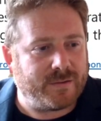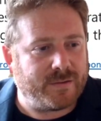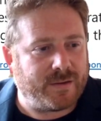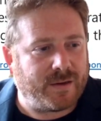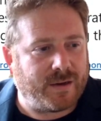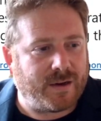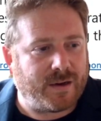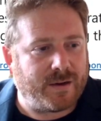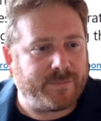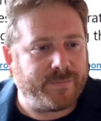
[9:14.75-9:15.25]

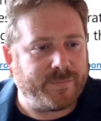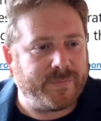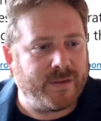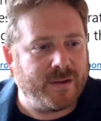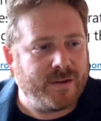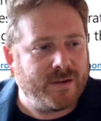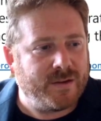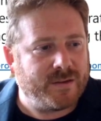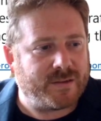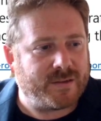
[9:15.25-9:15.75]

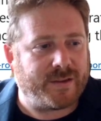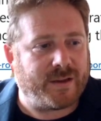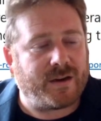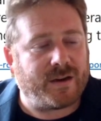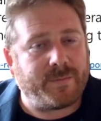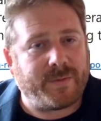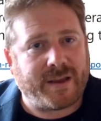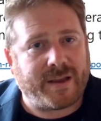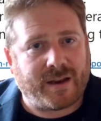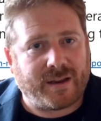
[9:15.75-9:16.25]
So they're going
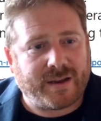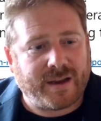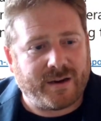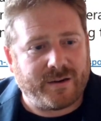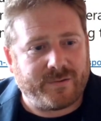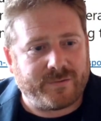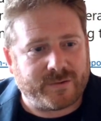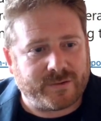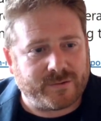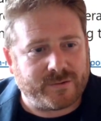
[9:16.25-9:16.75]
to be
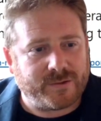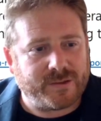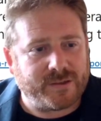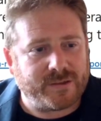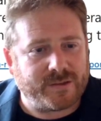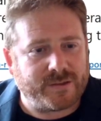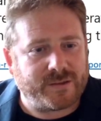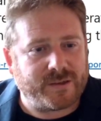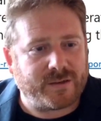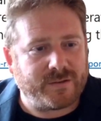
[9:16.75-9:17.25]
allocating
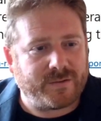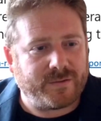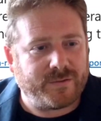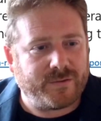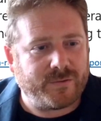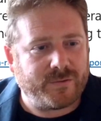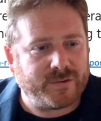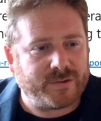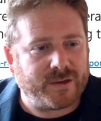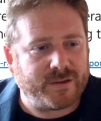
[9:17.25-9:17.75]
resources
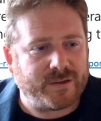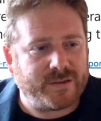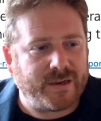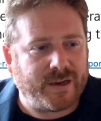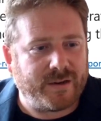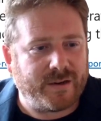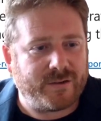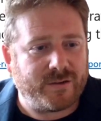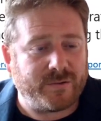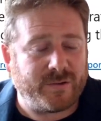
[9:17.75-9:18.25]

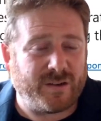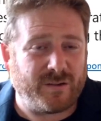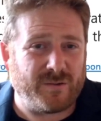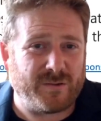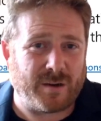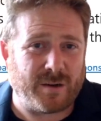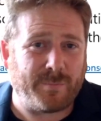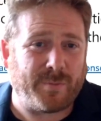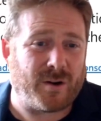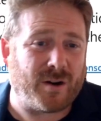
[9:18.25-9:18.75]
associated to it and
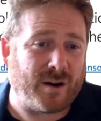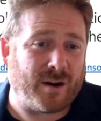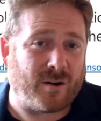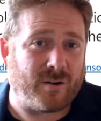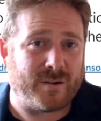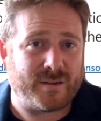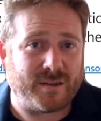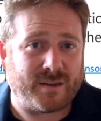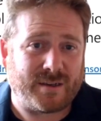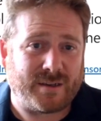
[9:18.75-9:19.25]
also
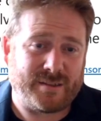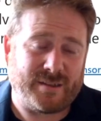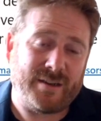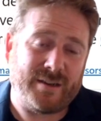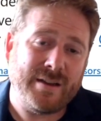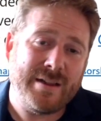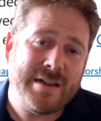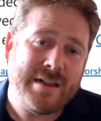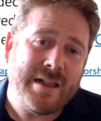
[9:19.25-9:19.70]
prioritizing.